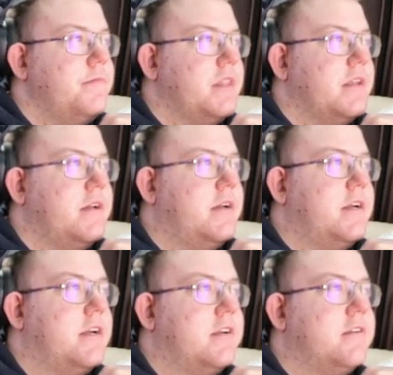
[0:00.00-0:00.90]

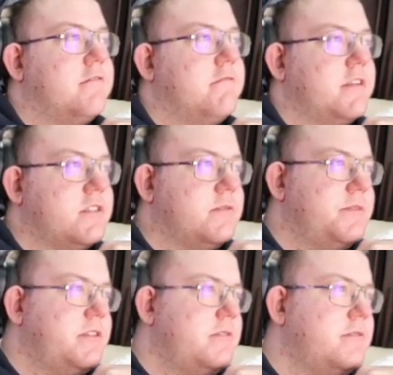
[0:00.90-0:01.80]

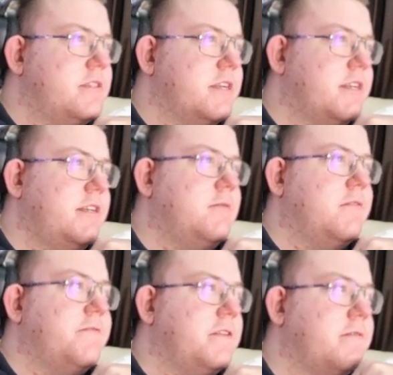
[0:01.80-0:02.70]
Ratsumi Saki,
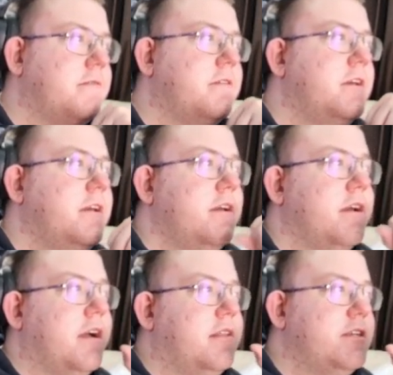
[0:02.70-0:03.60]
1/5.
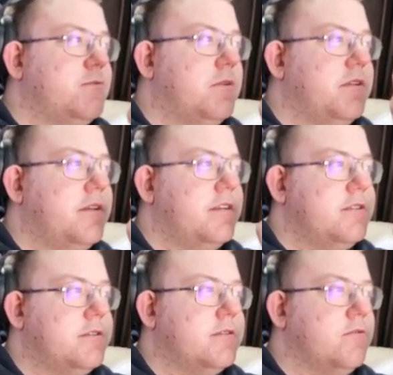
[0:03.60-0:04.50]
This one
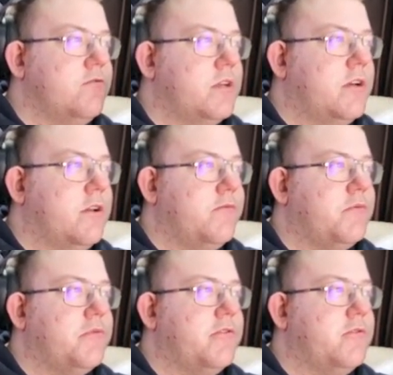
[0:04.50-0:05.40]
has already gone up for
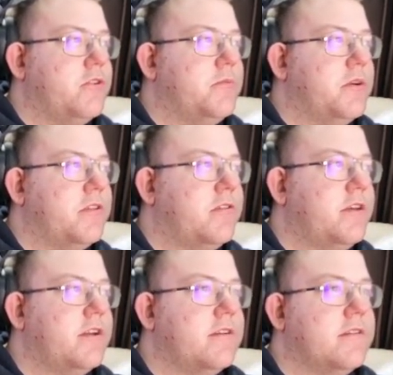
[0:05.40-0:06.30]
pre-order, but I
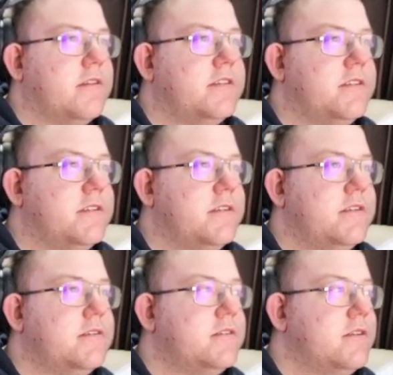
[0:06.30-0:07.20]
think this
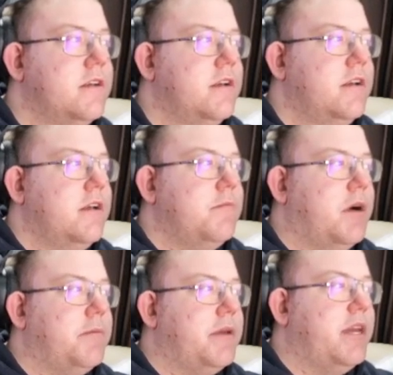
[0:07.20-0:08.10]
is
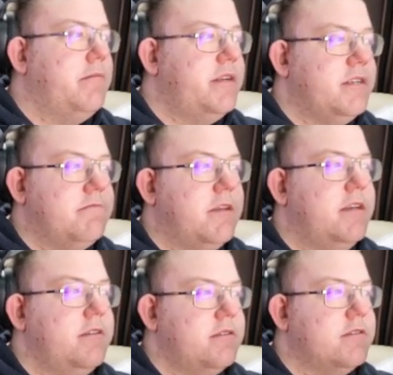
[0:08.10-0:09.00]
might be image
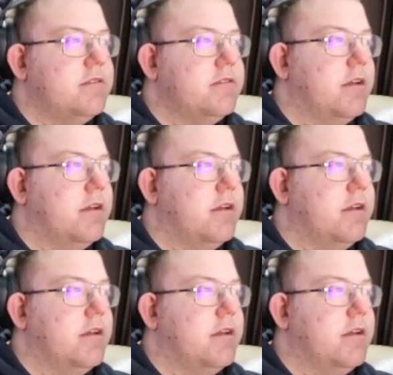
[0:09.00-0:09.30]
updates,